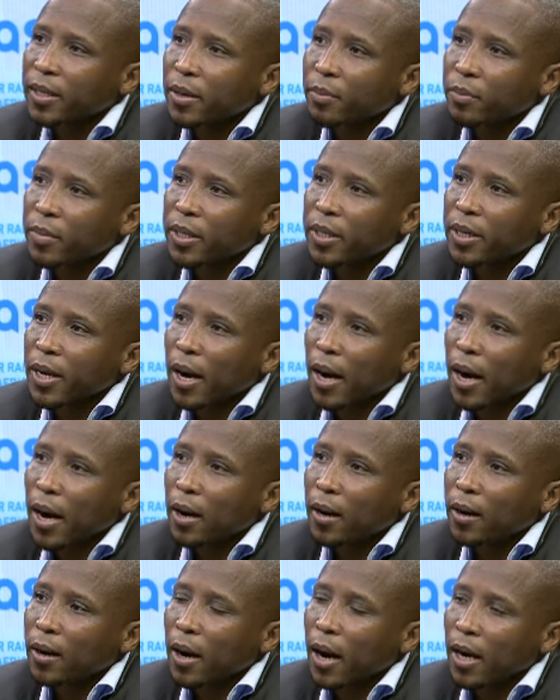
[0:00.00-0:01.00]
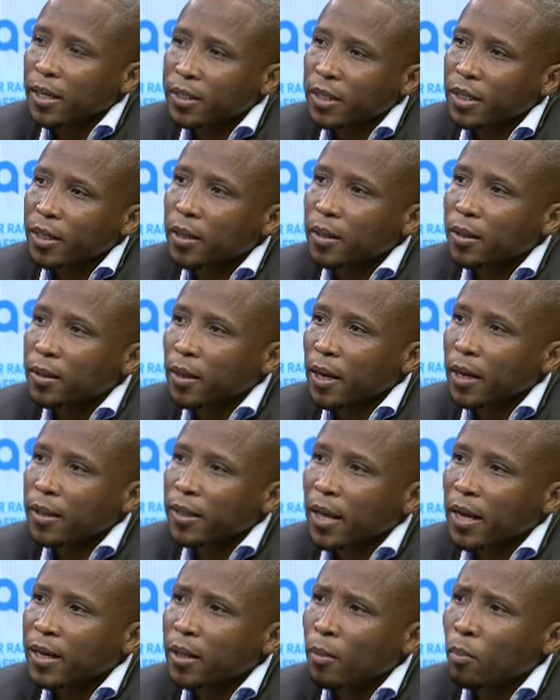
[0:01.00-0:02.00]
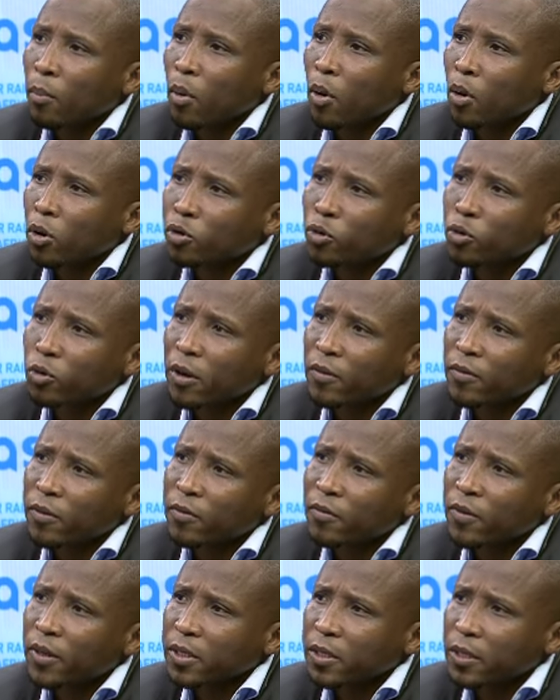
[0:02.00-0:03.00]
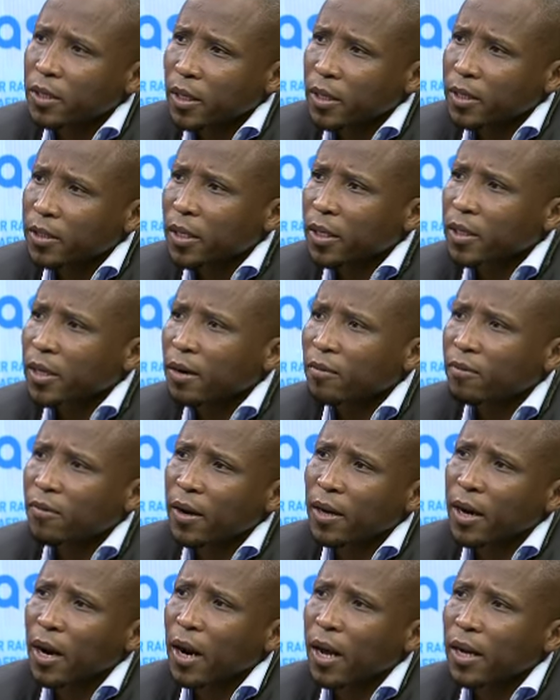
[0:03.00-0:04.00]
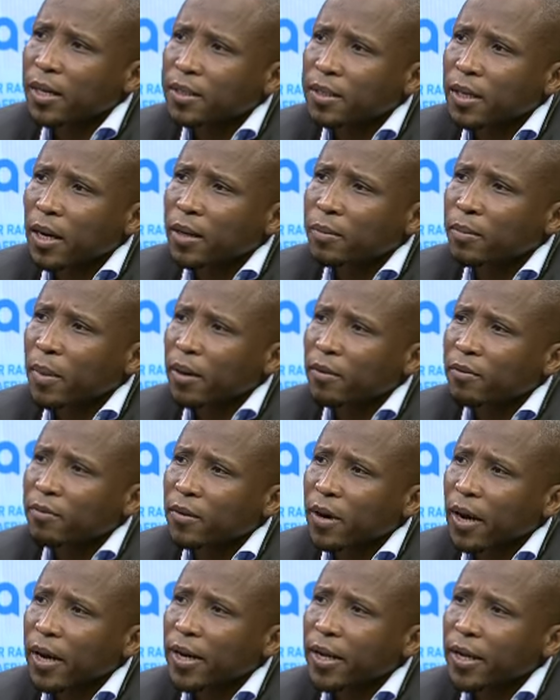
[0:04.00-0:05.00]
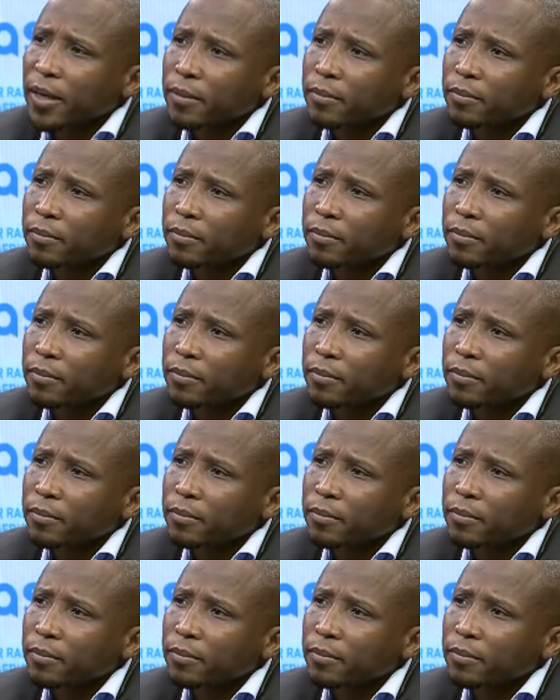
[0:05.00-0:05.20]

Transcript: media article, and that the board should have investigated and finalized that by Friday.